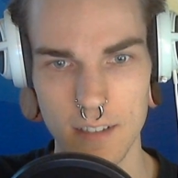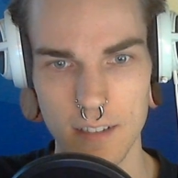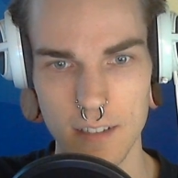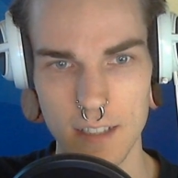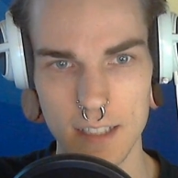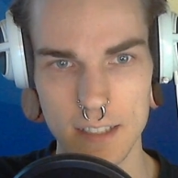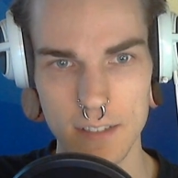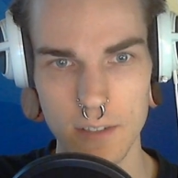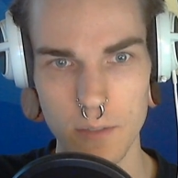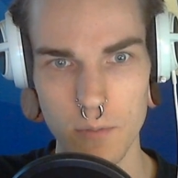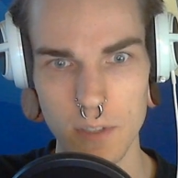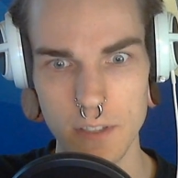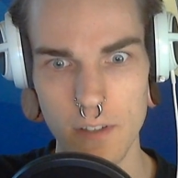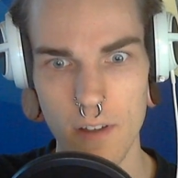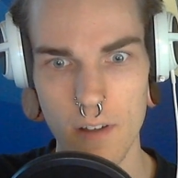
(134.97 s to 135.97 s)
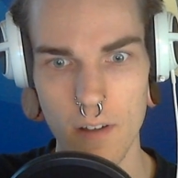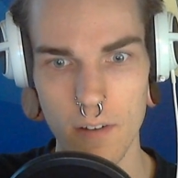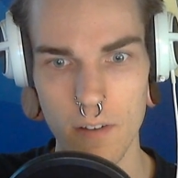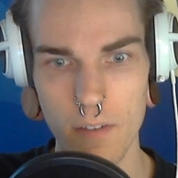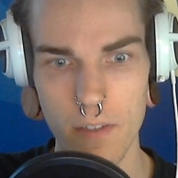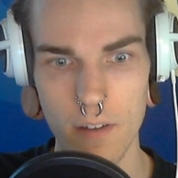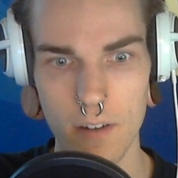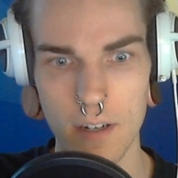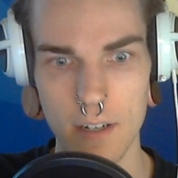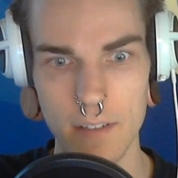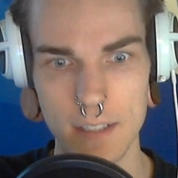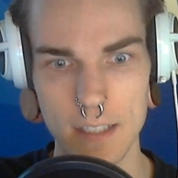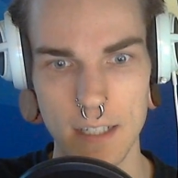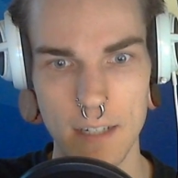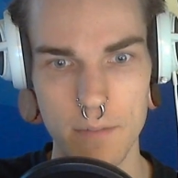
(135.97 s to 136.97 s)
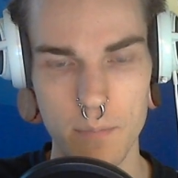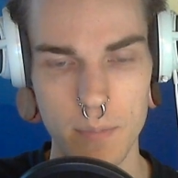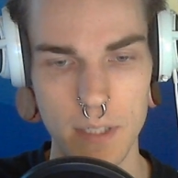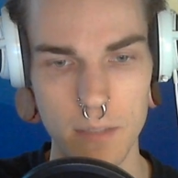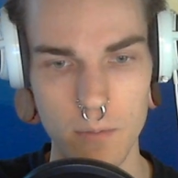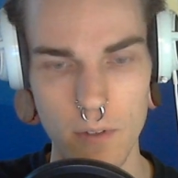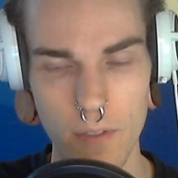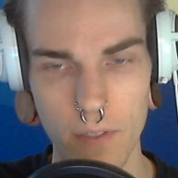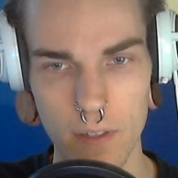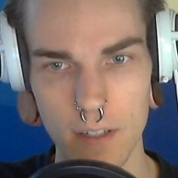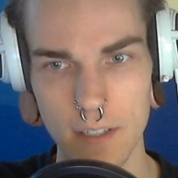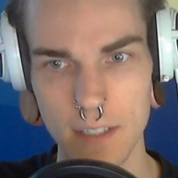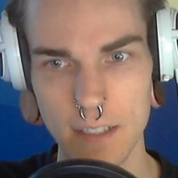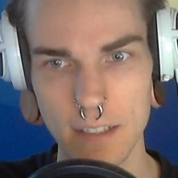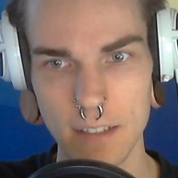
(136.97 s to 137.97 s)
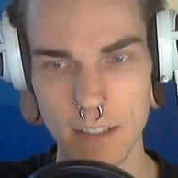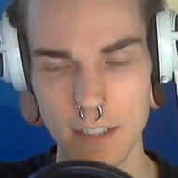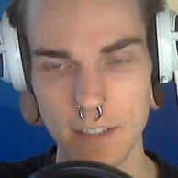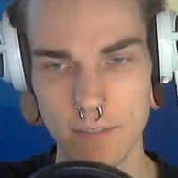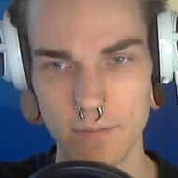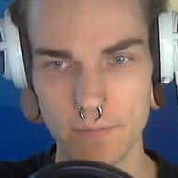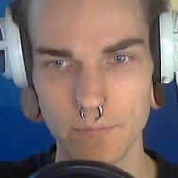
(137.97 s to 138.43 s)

as good with her as I've been with Nidalee.